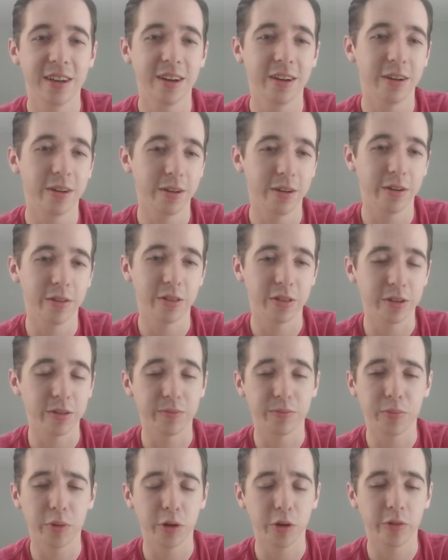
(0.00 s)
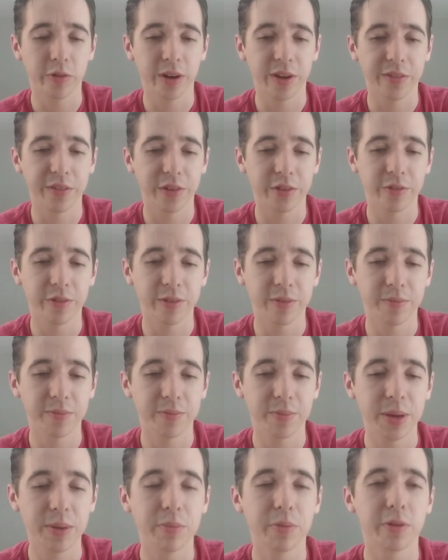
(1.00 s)
or the book, whatever, when
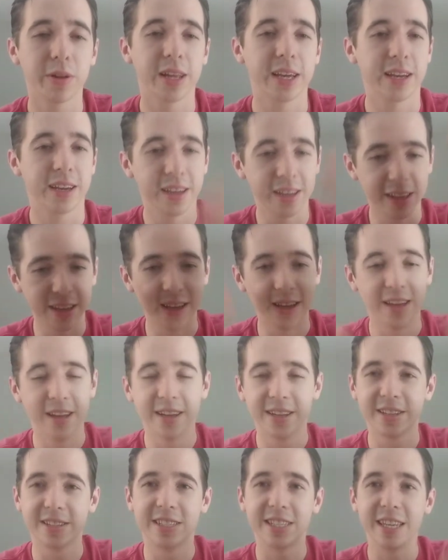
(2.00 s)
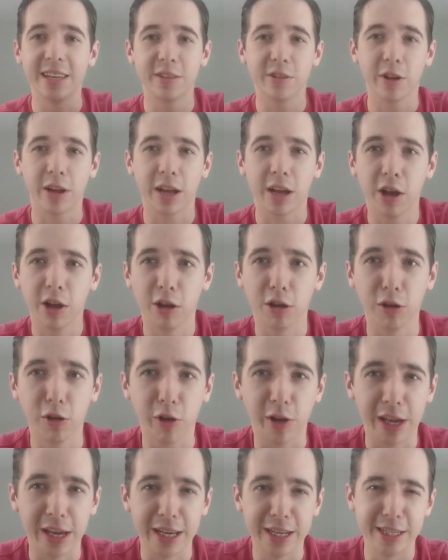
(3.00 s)
people like see, they're like,
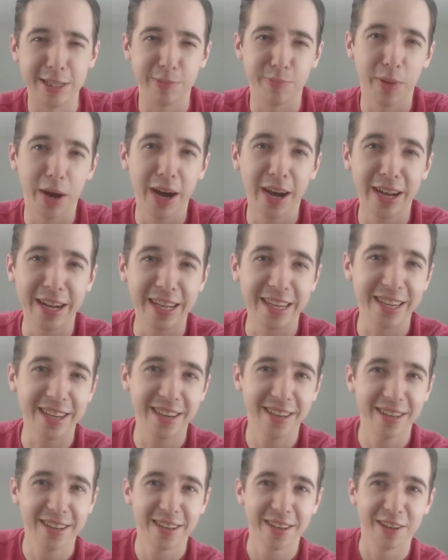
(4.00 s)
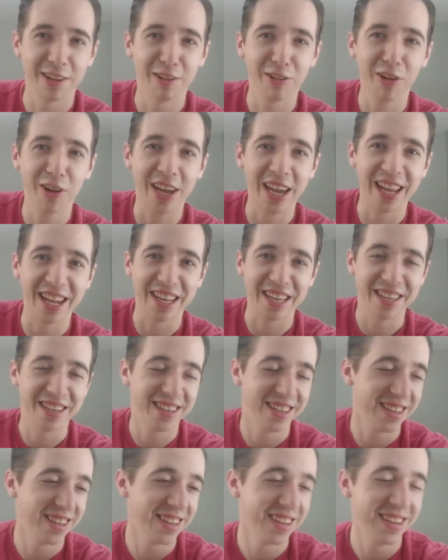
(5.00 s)
look at his body, look at it,
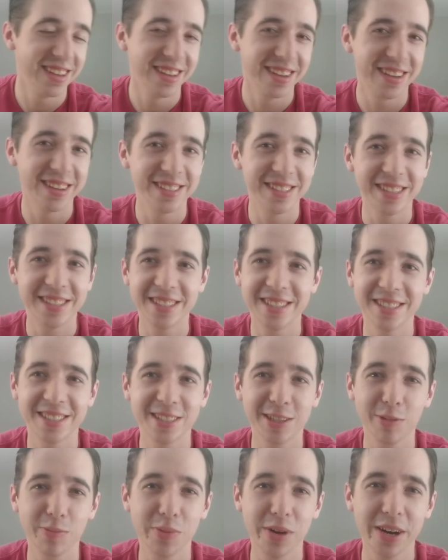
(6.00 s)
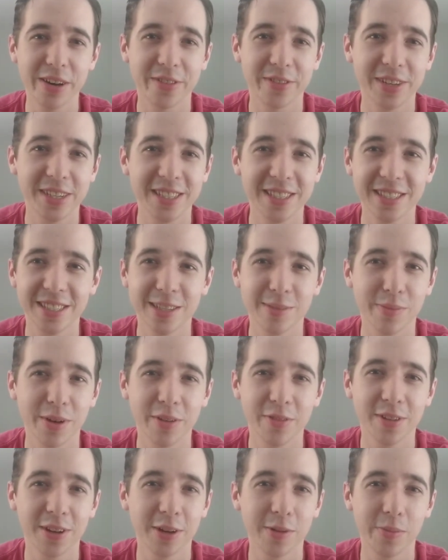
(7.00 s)
because he's just so buff. He's just a
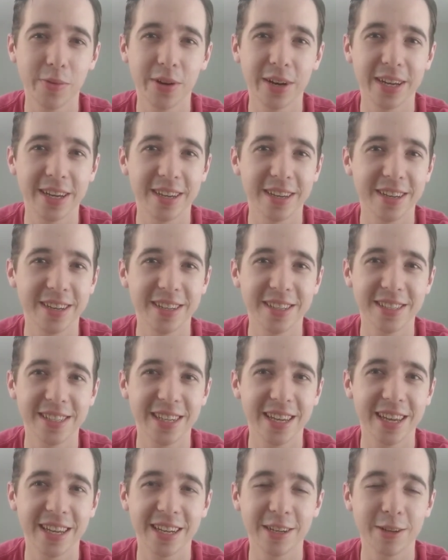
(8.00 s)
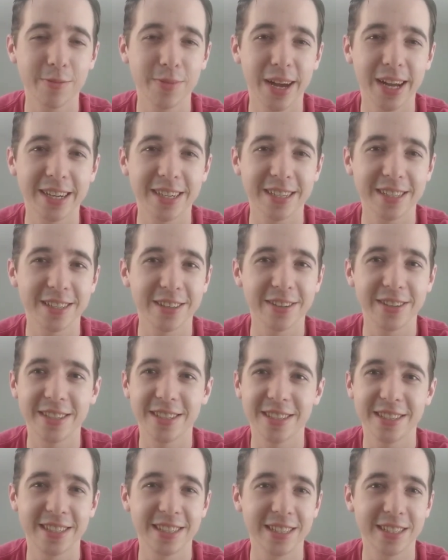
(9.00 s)
buff little boy because he can't do magic, so he
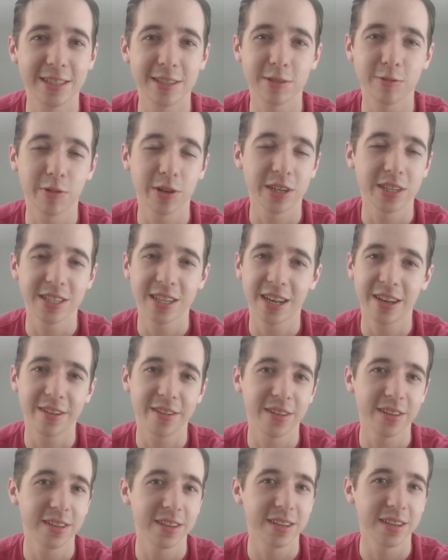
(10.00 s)
just works out,